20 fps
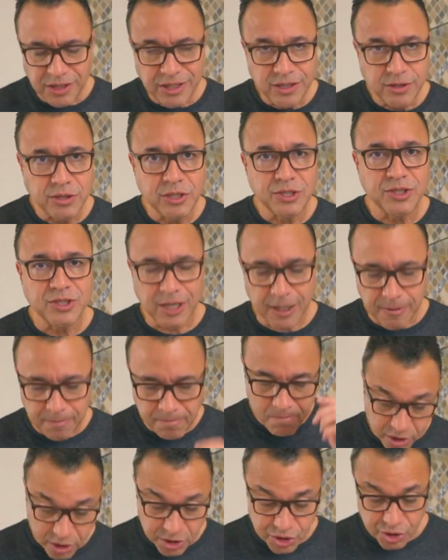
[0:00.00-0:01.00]
heat this
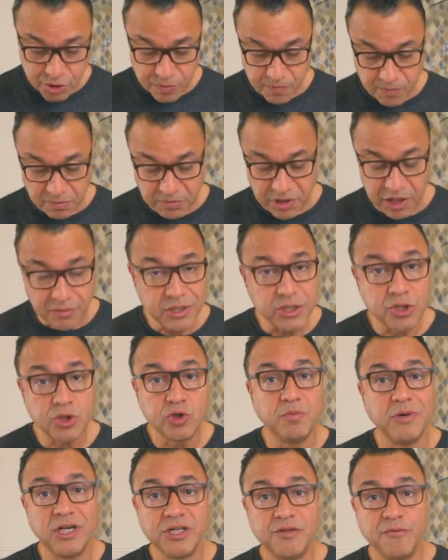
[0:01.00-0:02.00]
up, because maybe it's
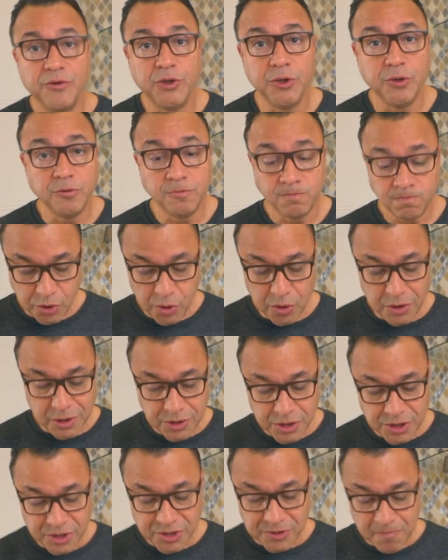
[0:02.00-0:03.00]
too much for you, you
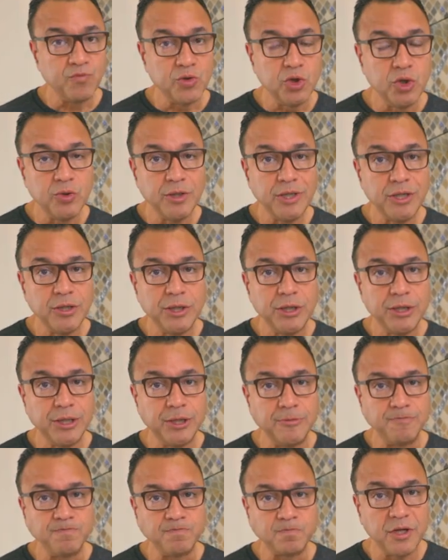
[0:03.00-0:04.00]
can just do it on a,
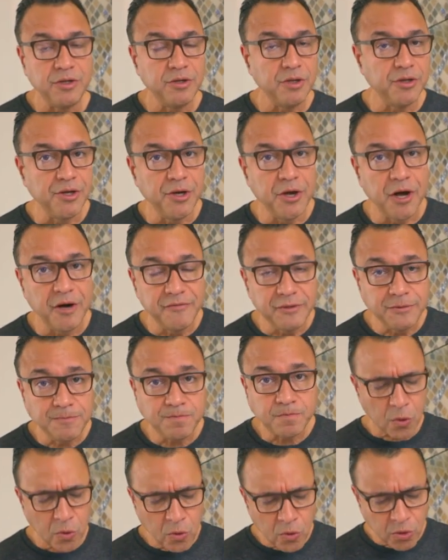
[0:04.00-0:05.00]
um, either the
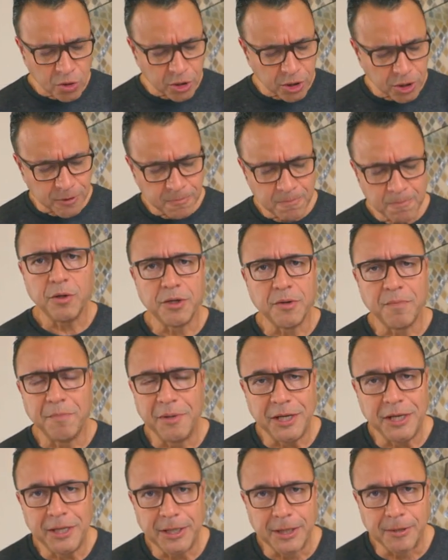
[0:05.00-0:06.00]
oven or on a
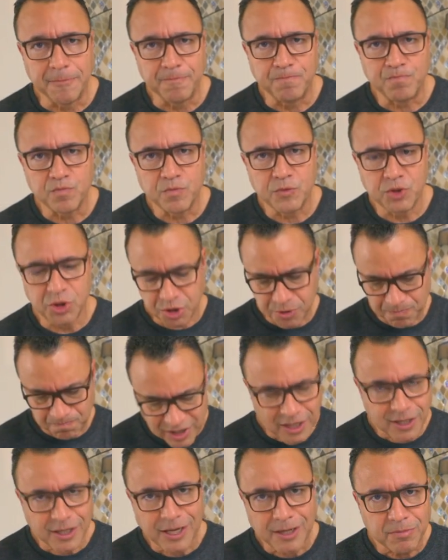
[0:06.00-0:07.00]
pan
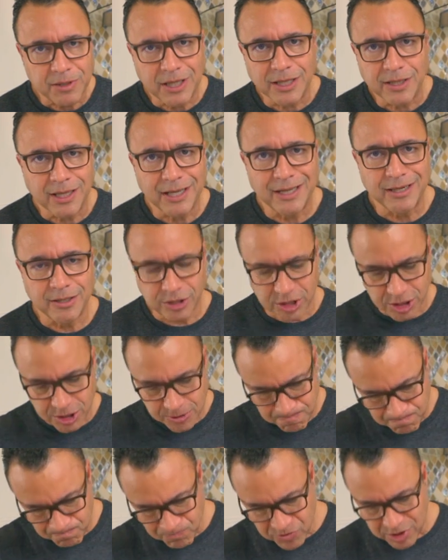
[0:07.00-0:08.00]
just heat it up like that and
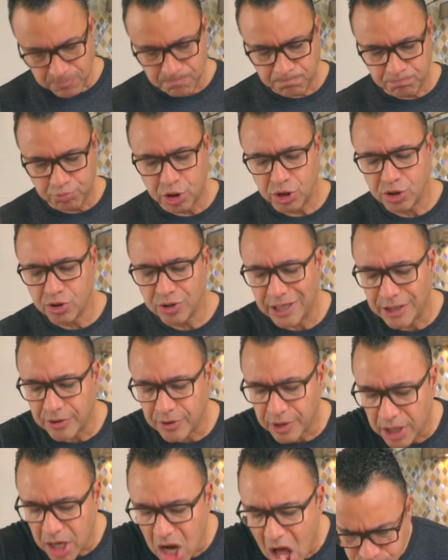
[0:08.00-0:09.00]
just then put it
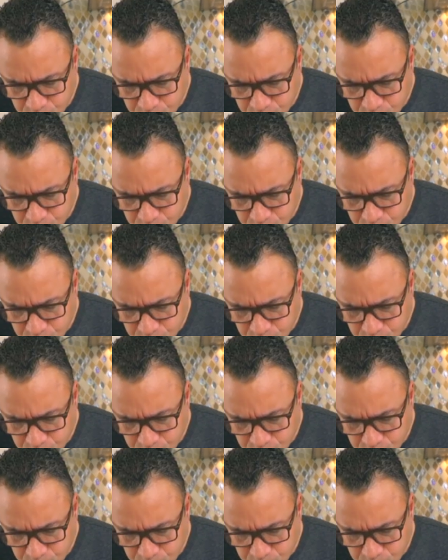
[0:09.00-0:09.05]
together again.